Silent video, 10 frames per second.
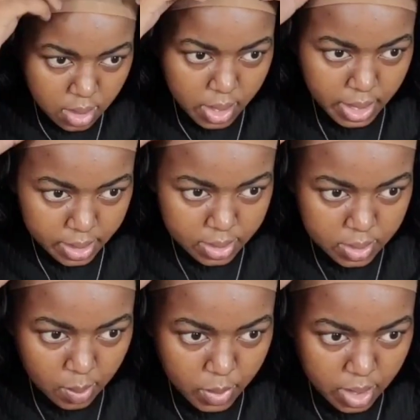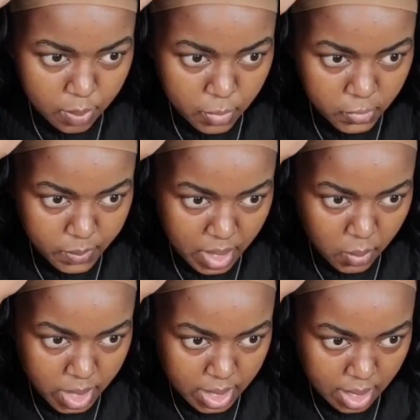Okay, so I'm gonna move my
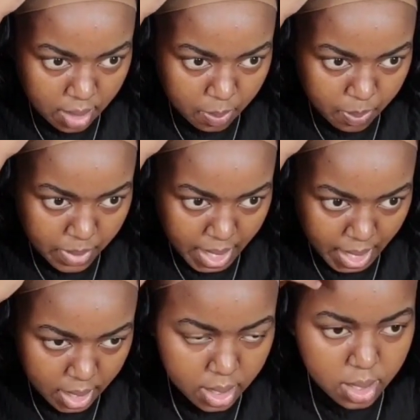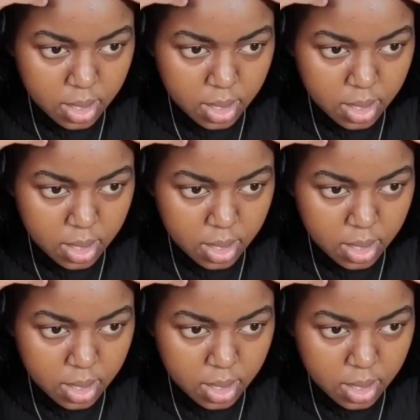wig cap back.